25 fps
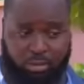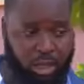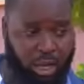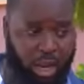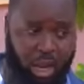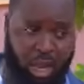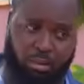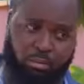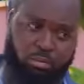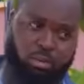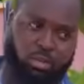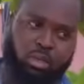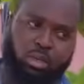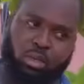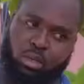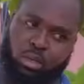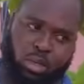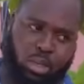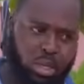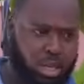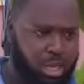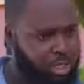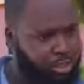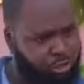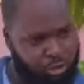
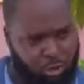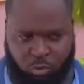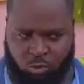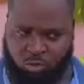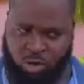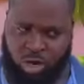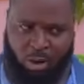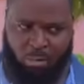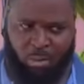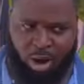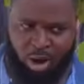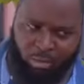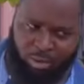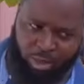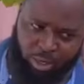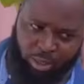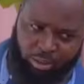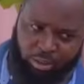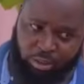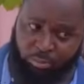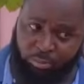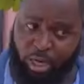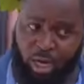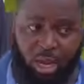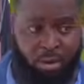
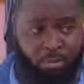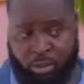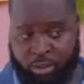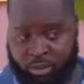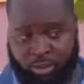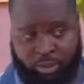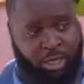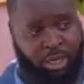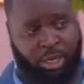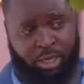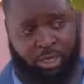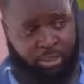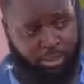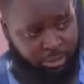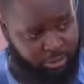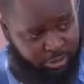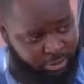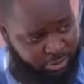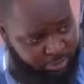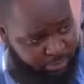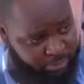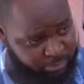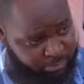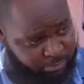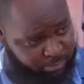But I must say
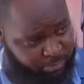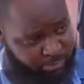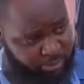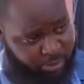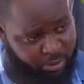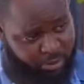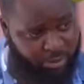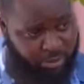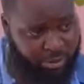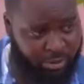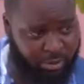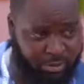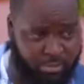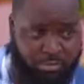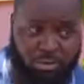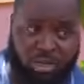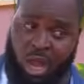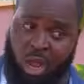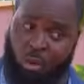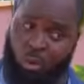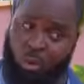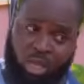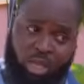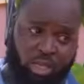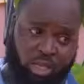it.
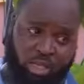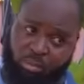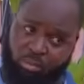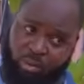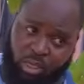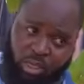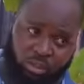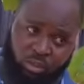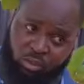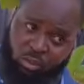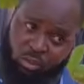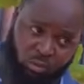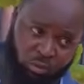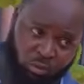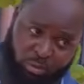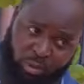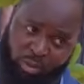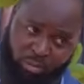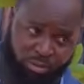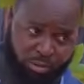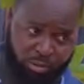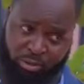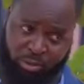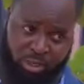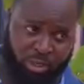Ezioku,
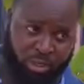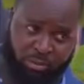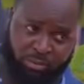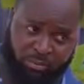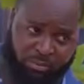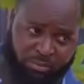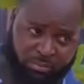my brother.